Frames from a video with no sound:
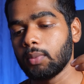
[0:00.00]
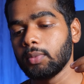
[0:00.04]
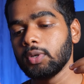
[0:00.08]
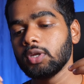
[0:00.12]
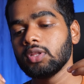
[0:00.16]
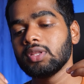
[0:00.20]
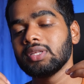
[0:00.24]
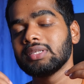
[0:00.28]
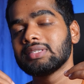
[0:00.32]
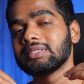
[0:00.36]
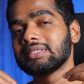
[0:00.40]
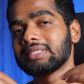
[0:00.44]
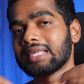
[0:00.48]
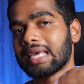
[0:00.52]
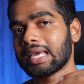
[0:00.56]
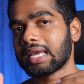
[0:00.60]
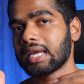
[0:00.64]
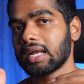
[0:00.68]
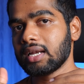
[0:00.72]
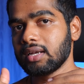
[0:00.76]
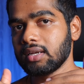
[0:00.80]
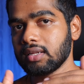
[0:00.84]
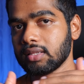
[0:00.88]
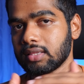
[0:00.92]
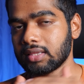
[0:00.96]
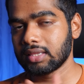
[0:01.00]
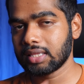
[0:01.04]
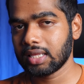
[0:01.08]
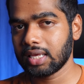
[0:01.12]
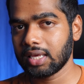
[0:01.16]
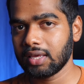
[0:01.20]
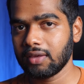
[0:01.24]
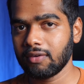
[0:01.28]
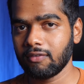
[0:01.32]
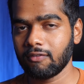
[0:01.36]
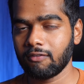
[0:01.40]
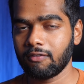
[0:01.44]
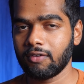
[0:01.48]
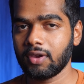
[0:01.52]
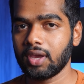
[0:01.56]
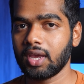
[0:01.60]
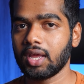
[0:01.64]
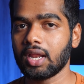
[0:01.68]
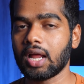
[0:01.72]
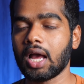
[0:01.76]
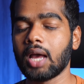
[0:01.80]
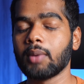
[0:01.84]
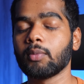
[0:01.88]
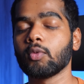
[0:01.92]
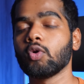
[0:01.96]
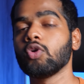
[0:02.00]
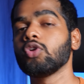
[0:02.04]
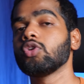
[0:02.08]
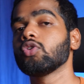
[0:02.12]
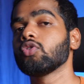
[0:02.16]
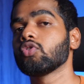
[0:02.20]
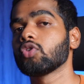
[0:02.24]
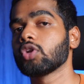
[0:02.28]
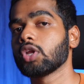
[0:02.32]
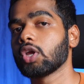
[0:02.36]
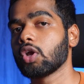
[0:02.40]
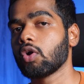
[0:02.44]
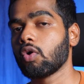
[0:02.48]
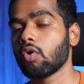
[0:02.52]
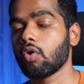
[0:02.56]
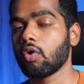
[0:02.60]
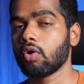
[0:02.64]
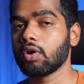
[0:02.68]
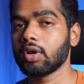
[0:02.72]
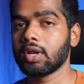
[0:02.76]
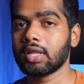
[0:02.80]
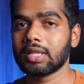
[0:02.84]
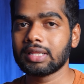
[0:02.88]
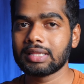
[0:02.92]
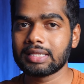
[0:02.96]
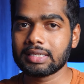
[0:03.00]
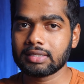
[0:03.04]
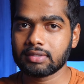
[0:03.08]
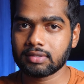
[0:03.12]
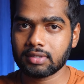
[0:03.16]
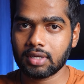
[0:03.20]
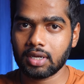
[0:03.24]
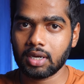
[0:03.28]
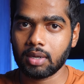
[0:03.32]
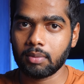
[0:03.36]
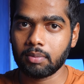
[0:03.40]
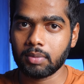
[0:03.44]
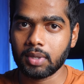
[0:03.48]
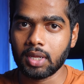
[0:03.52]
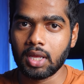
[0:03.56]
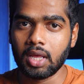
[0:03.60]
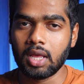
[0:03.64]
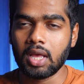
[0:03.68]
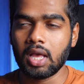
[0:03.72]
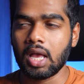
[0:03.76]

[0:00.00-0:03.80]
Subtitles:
coming to the second thing where I'm going to record the script.